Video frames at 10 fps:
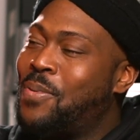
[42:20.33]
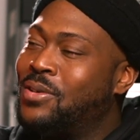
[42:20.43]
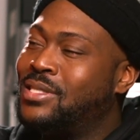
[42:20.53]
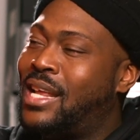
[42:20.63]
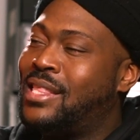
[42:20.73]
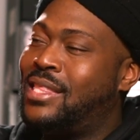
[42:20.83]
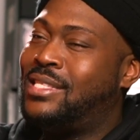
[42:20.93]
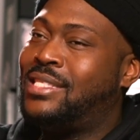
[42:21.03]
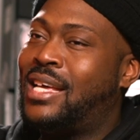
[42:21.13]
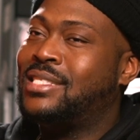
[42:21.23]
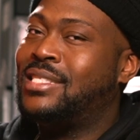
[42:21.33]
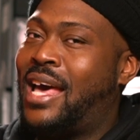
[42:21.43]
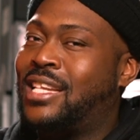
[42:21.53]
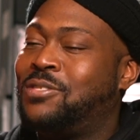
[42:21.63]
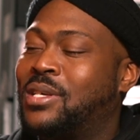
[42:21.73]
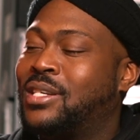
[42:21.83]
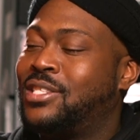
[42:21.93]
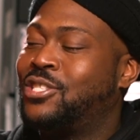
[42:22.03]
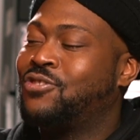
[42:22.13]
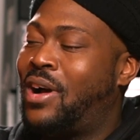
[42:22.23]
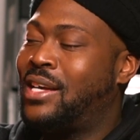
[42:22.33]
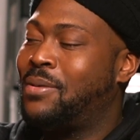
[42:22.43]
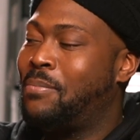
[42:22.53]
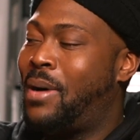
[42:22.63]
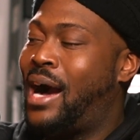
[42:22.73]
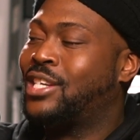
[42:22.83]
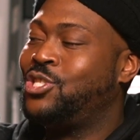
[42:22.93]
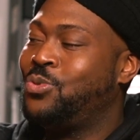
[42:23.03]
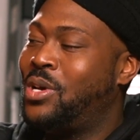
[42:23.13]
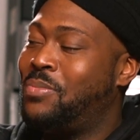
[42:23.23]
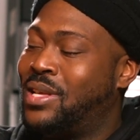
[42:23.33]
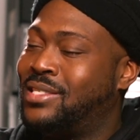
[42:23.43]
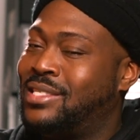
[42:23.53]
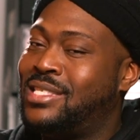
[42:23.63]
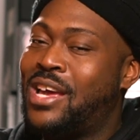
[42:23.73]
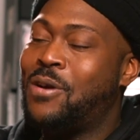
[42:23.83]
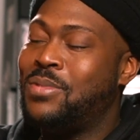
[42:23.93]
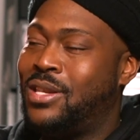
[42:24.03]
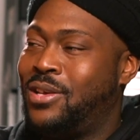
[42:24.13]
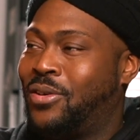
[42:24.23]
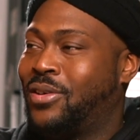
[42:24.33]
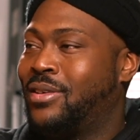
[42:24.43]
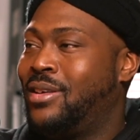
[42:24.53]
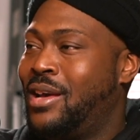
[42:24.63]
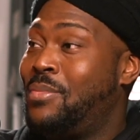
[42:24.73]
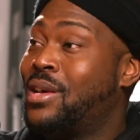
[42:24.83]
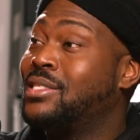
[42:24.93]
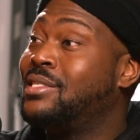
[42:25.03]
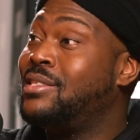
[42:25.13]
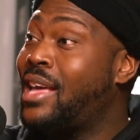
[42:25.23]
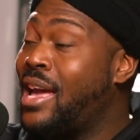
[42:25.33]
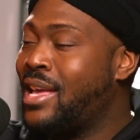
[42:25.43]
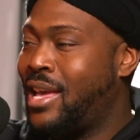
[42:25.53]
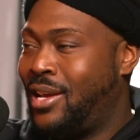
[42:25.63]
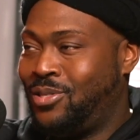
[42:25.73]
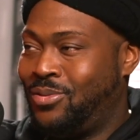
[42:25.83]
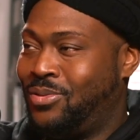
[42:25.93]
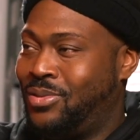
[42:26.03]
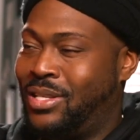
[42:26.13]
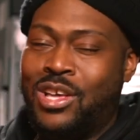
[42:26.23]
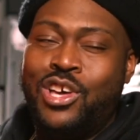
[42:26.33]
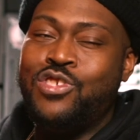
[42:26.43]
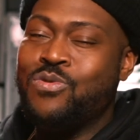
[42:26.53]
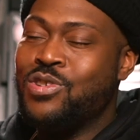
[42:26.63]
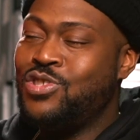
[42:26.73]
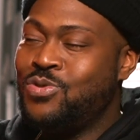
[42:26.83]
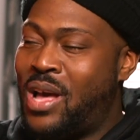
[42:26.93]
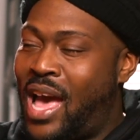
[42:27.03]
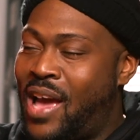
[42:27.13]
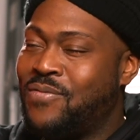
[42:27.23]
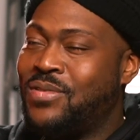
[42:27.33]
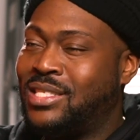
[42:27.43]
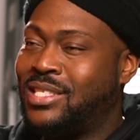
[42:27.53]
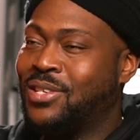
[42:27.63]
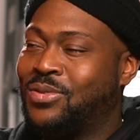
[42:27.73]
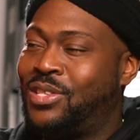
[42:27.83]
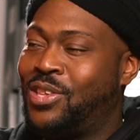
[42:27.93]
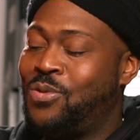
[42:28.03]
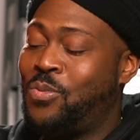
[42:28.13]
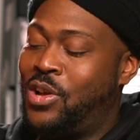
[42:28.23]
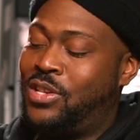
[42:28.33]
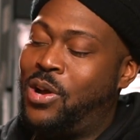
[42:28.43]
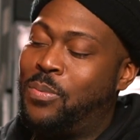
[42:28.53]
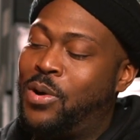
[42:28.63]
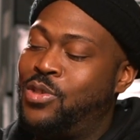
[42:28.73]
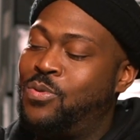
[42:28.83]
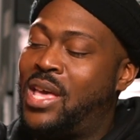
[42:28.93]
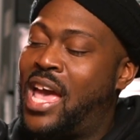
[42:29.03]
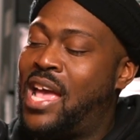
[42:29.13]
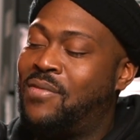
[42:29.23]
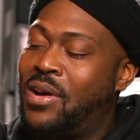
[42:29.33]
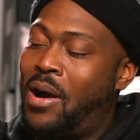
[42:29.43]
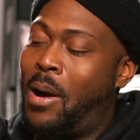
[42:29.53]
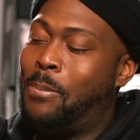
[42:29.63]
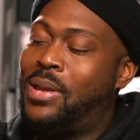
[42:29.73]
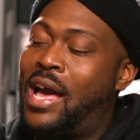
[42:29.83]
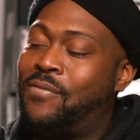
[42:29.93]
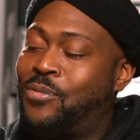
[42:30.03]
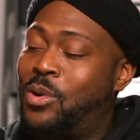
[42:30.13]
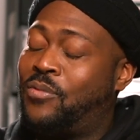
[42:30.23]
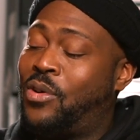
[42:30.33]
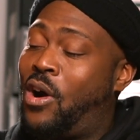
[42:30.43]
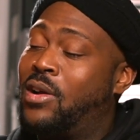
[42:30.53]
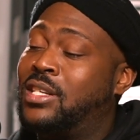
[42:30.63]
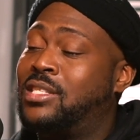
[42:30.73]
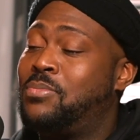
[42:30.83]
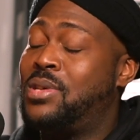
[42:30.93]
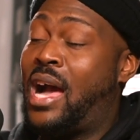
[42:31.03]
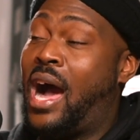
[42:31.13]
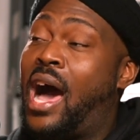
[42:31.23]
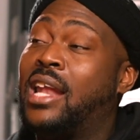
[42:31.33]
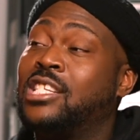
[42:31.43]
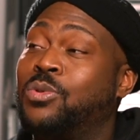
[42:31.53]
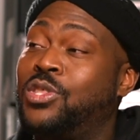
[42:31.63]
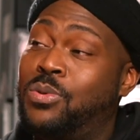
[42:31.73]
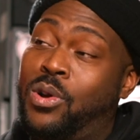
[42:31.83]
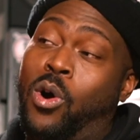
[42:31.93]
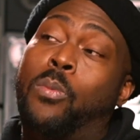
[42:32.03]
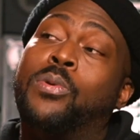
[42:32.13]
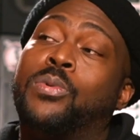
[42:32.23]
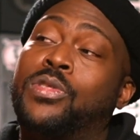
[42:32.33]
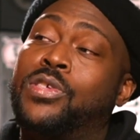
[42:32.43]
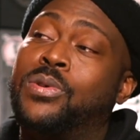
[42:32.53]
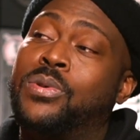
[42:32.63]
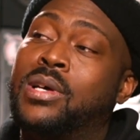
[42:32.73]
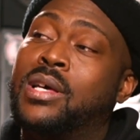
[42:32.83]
person that says that is because they're trying to box you in because they're mediocre. Because they can't do two things. You can do every single thing you want. Yo, bro, you gave a platform for artists to be honest with you and open with you